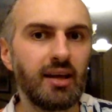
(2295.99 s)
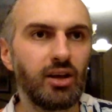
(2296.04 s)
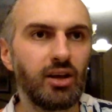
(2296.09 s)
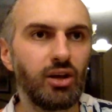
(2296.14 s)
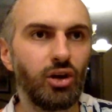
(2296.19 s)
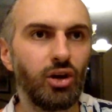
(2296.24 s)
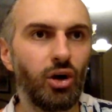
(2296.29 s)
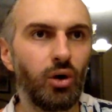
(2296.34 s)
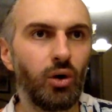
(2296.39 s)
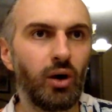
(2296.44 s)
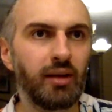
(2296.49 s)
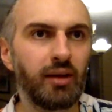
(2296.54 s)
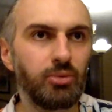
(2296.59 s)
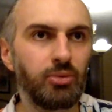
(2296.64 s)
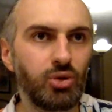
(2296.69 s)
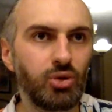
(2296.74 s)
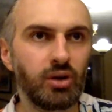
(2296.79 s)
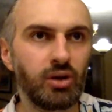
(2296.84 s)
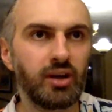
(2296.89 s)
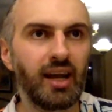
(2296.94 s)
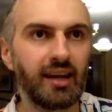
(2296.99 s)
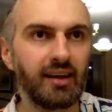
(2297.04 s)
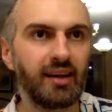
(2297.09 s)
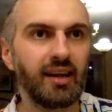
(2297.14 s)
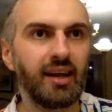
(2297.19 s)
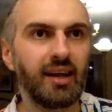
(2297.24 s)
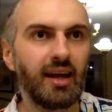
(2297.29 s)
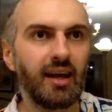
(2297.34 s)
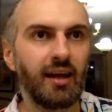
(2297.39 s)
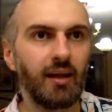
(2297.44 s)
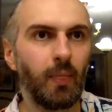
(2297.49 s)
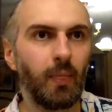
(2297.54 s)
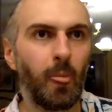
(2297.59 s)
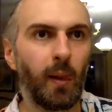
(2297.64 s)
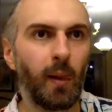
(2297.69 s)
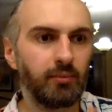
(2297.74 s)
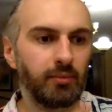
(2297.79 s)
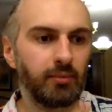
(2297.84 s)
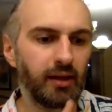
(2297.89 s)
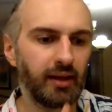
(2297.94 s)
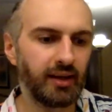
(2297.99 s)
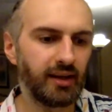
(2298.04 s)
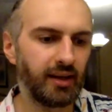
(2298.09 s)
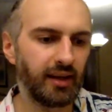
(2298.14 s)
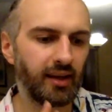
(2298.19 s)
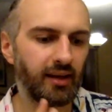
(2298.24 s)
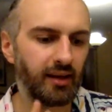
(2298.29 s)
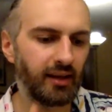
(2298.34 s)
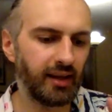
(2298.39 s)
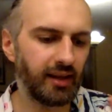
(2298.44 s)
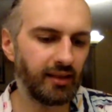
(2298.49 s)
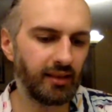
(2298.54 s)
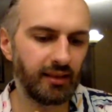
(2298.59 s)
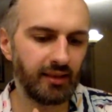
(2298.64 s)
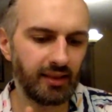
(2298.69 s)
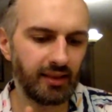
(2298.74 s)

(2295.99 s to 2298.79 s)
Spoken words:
I'm sure that in